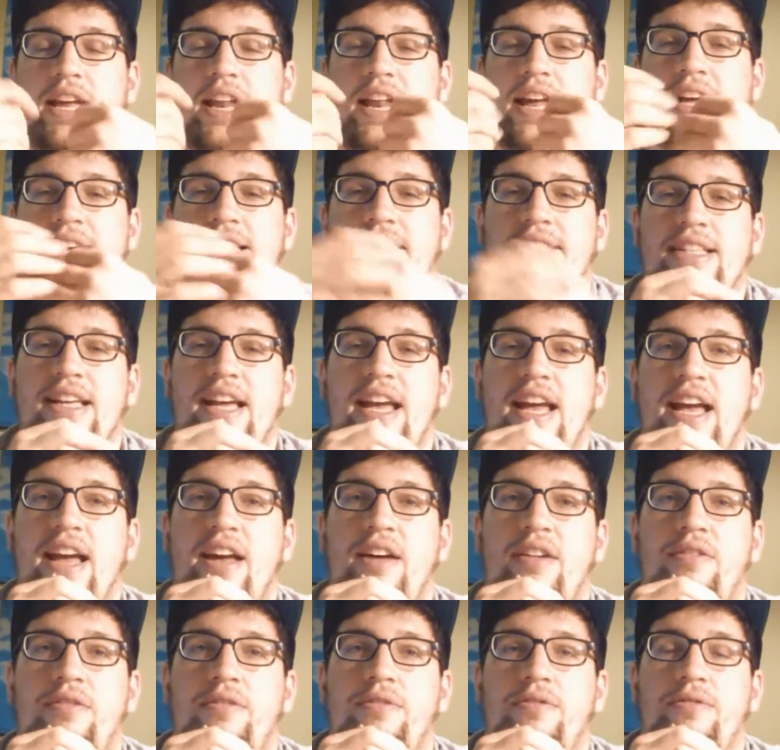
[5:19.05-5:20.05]
it has to
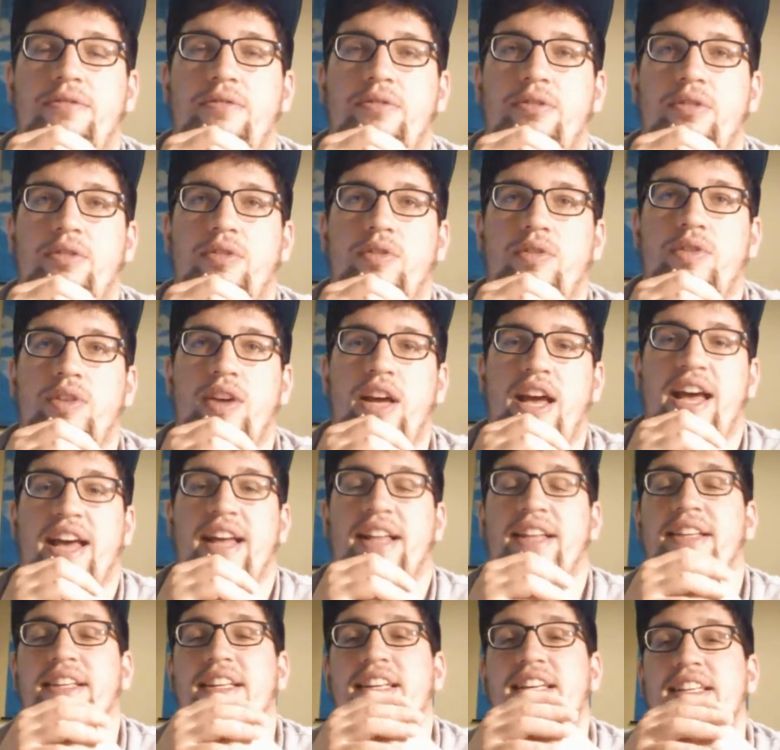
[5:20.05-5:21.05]
have
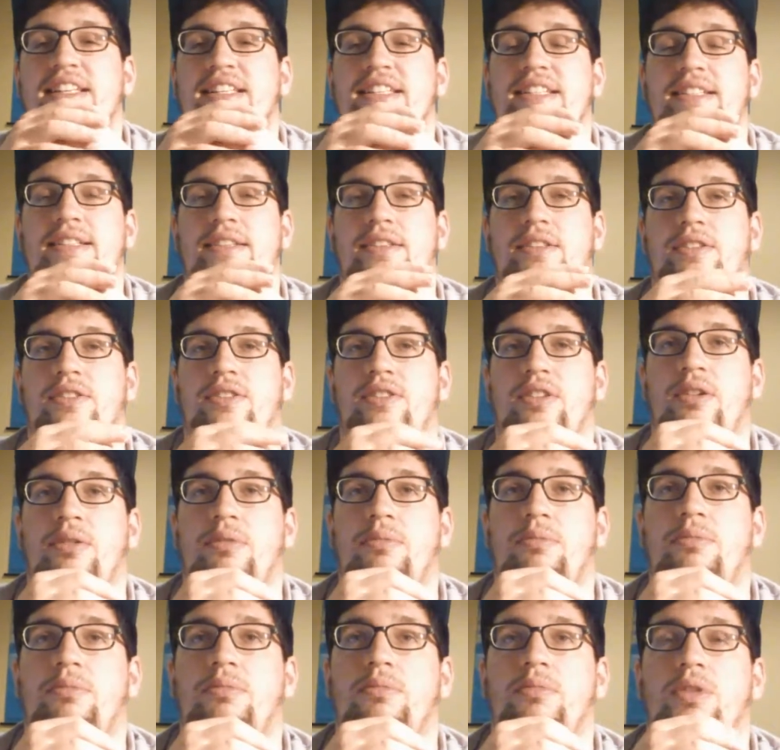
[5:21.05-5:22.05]
at least
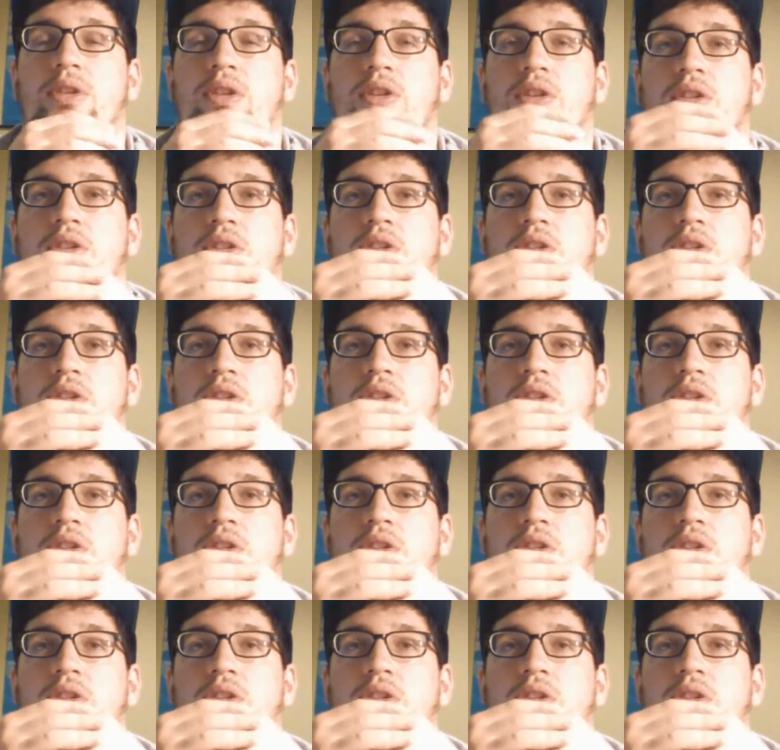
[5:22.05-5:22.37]
some